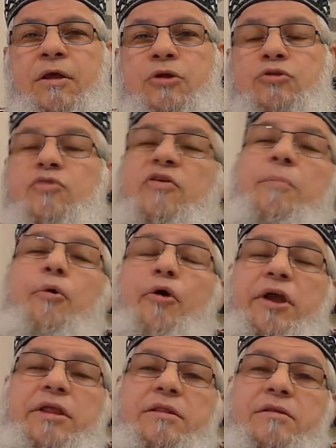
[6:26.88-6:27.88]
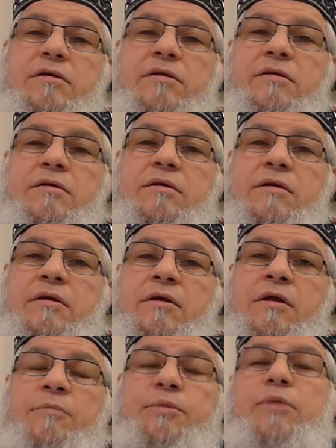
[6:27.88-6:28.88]
To the point,
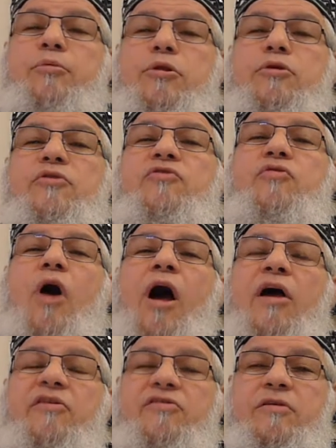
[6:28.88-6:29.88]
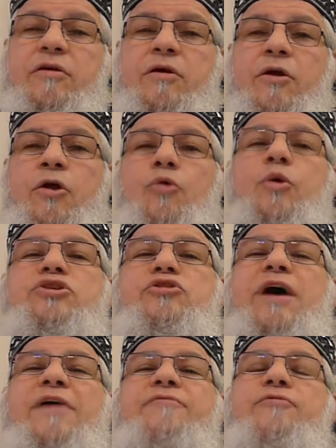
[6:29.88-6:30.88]
people used to ask, what do you
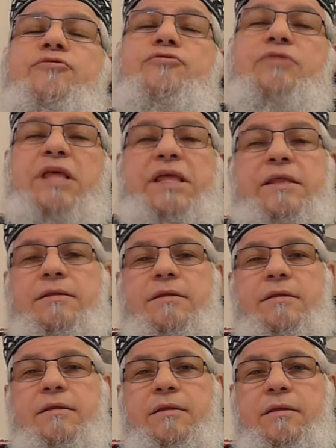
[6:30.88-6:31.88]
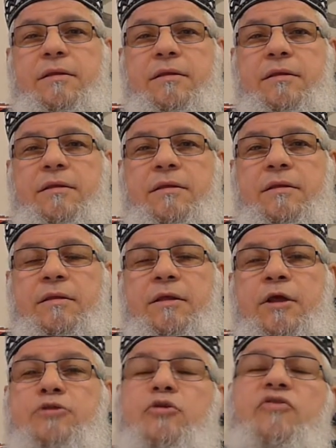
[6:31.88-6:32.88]
have for today?
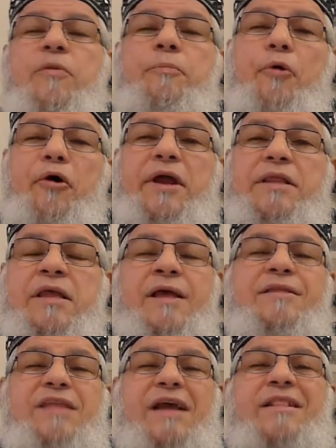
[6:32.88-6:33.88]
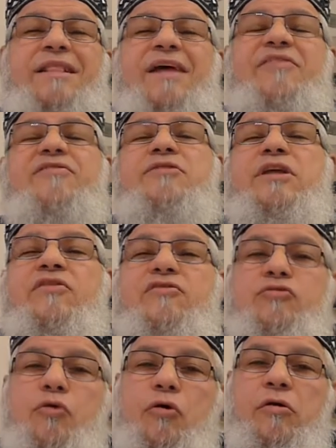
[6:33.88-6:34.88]
To the point, the class next
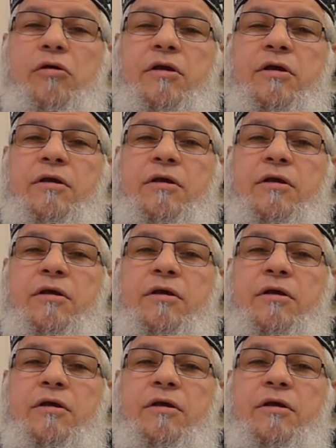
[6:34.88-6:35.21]
door,